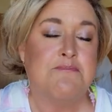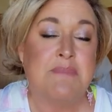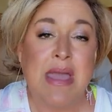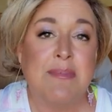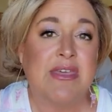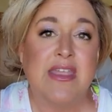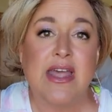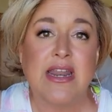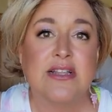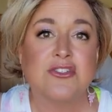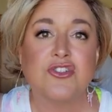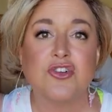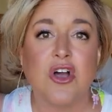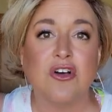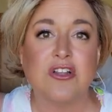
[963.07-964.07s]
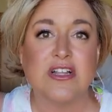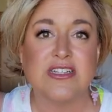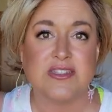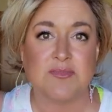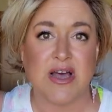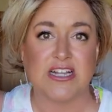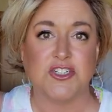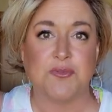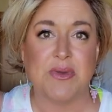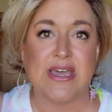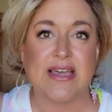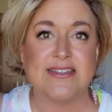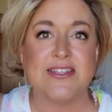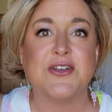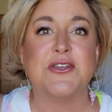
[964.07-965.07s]
Maybe they didn't struggle as much
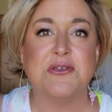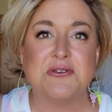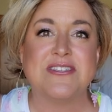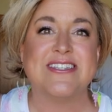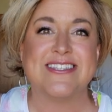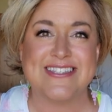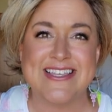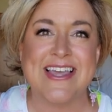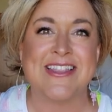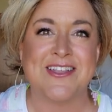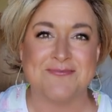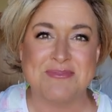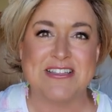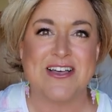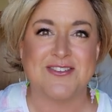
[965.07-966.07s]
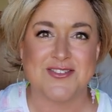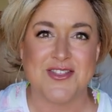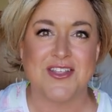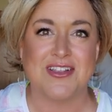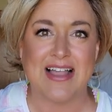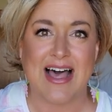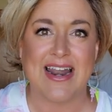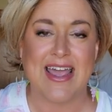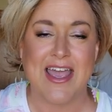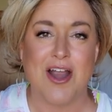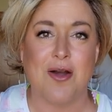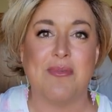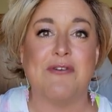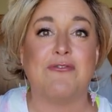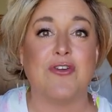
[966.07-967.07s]
because they're used to seeing themselves with a lot of
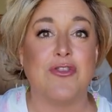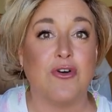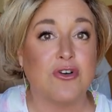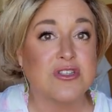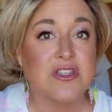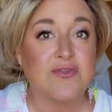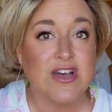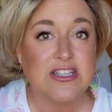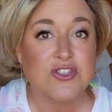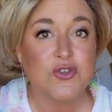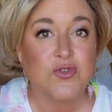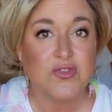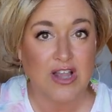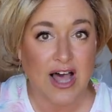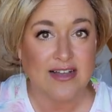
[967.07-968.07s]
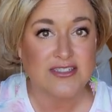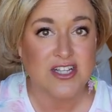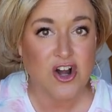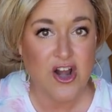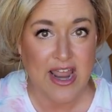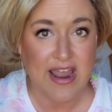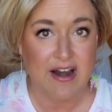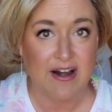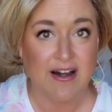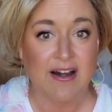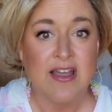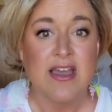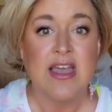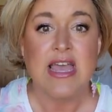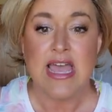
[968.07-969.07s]
hair. But for those of us who've lost our
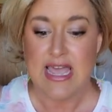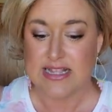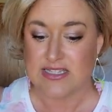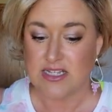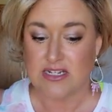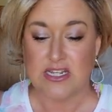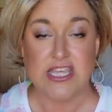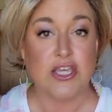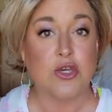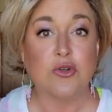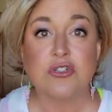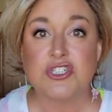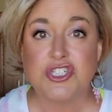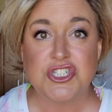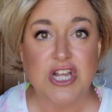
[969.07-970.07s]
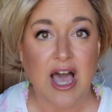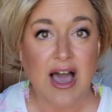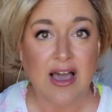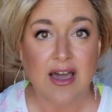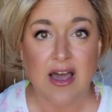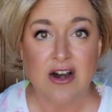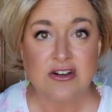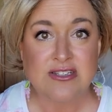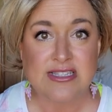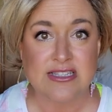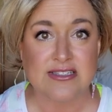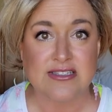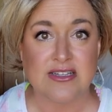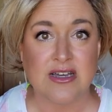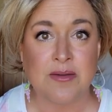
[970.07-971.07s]
hair, it's a huge shock on our
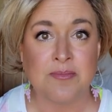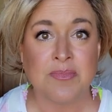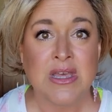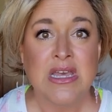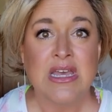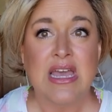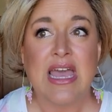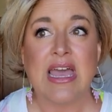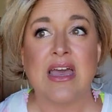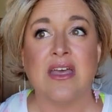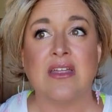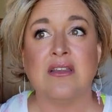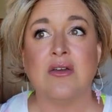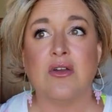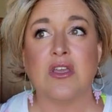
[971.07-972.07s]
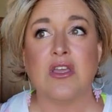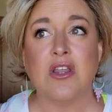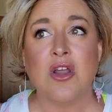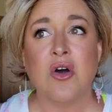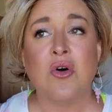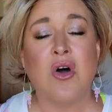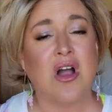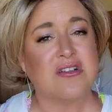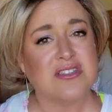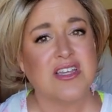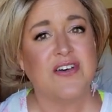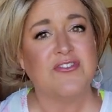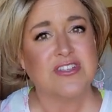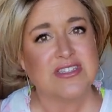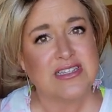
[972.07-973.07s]
system. And, you know, our
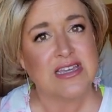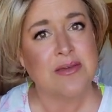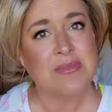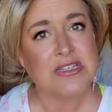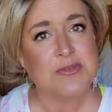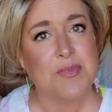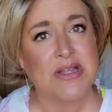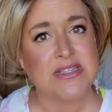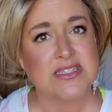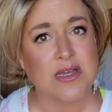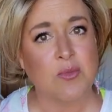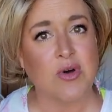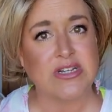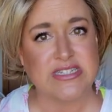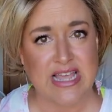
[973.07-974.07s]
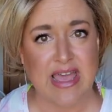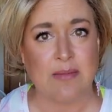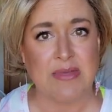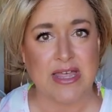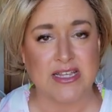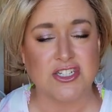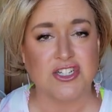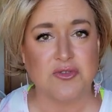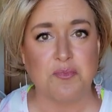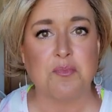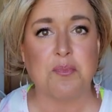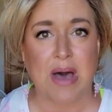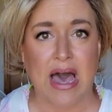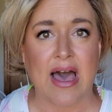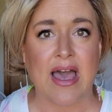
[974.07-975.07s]
self-esteem has been somewhat damaged
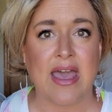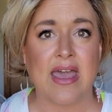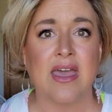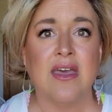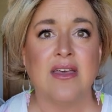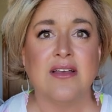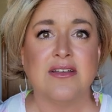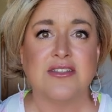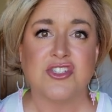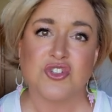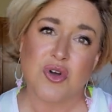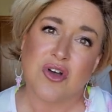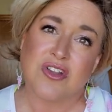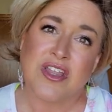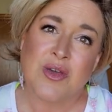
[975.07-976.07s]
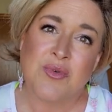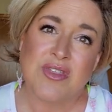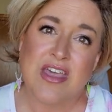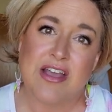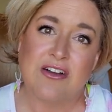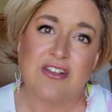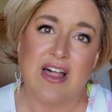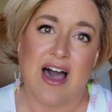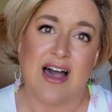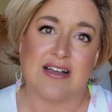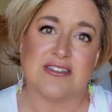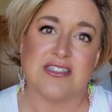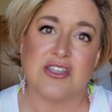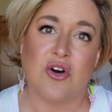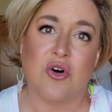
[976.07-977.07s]
by struggling with hair
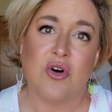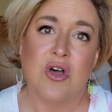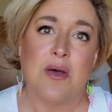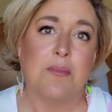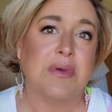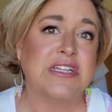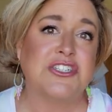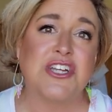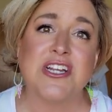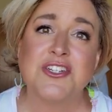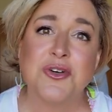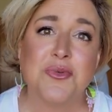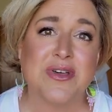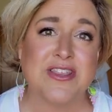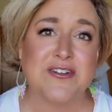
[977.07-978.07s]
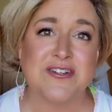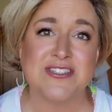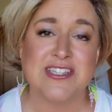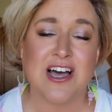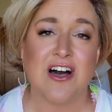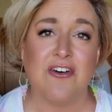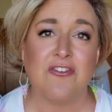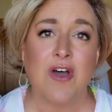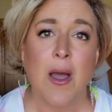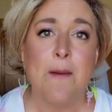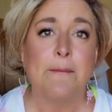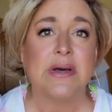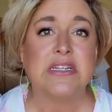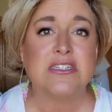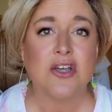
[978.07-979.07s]
loss. So be gentle with yourself,
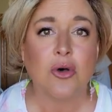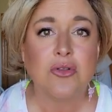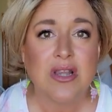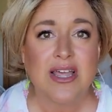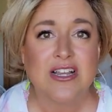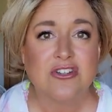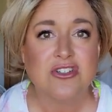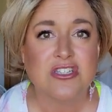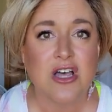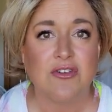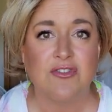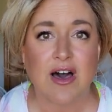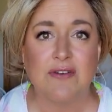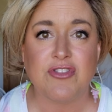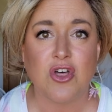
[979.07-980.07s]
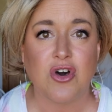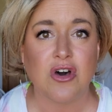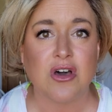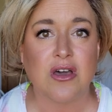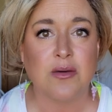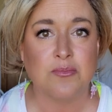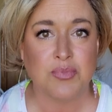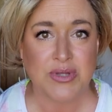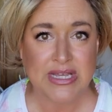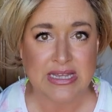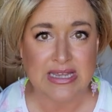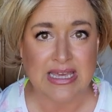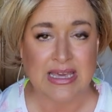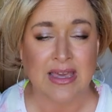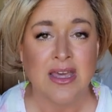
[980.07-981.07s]
but don't let yourself off the hook
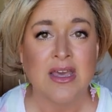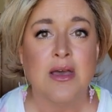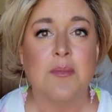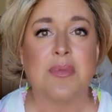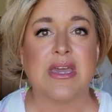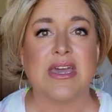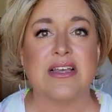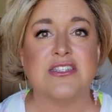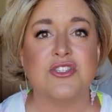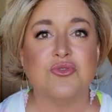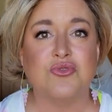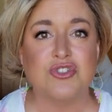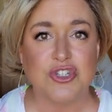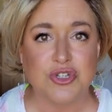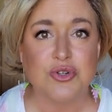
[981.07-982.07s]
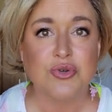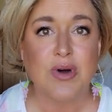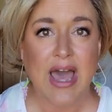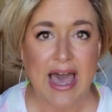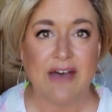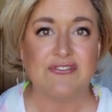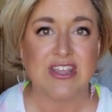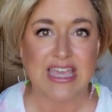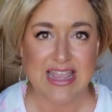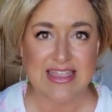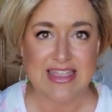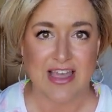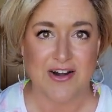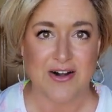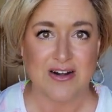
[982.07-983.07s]
completely because you do have to
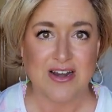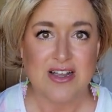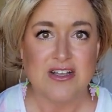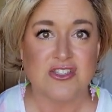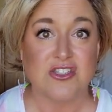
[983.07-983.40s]
get there.